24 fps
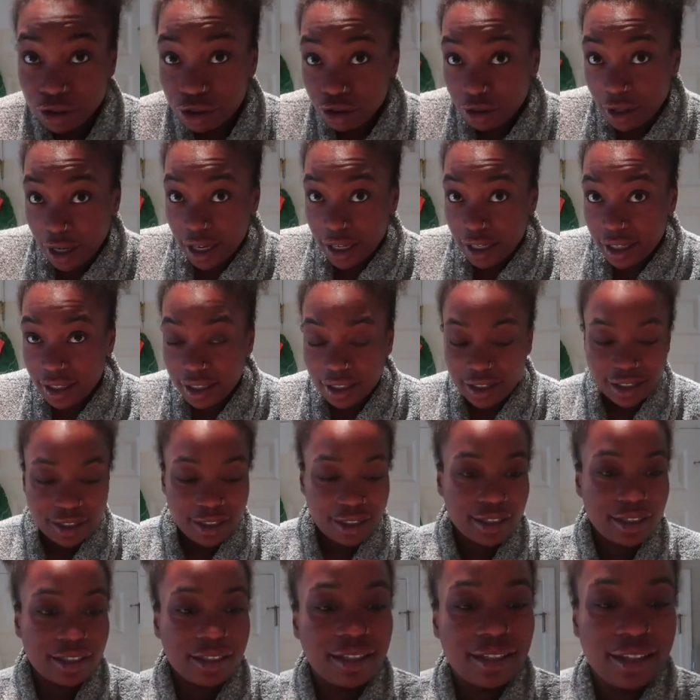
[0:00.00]
dry
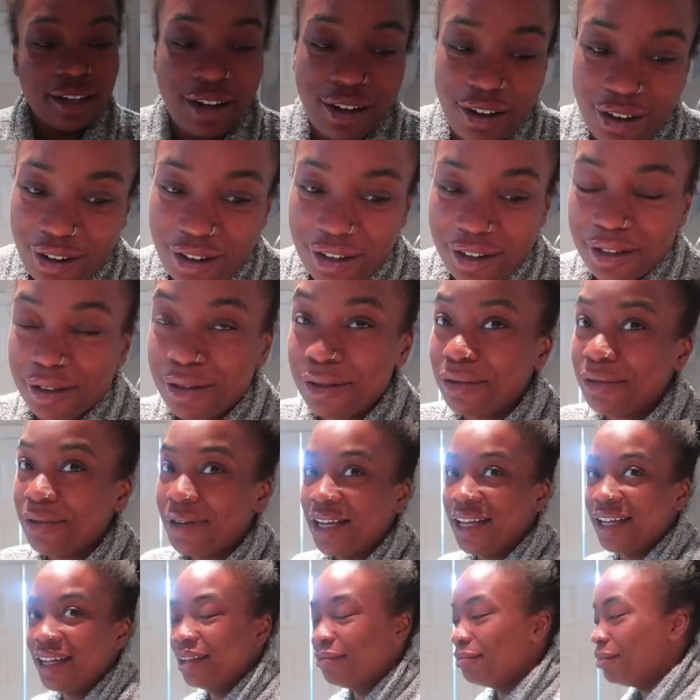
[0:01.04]
it all the
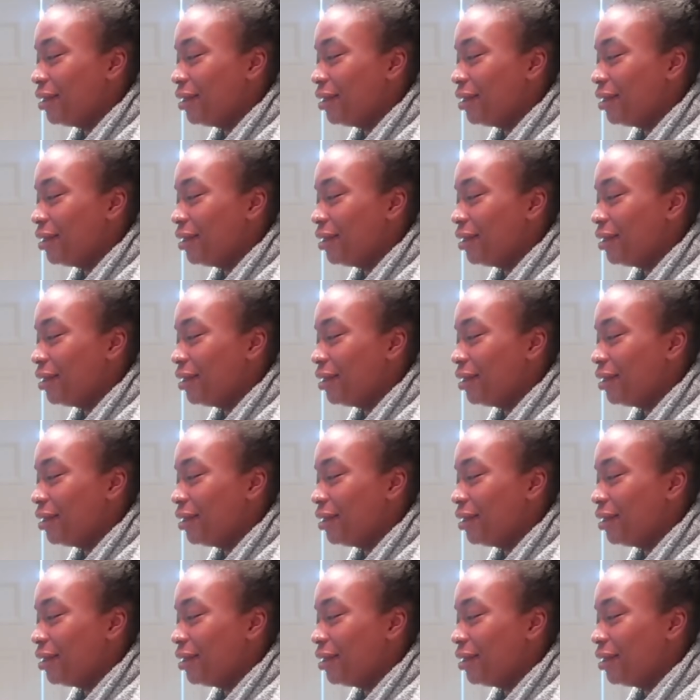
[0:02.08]
way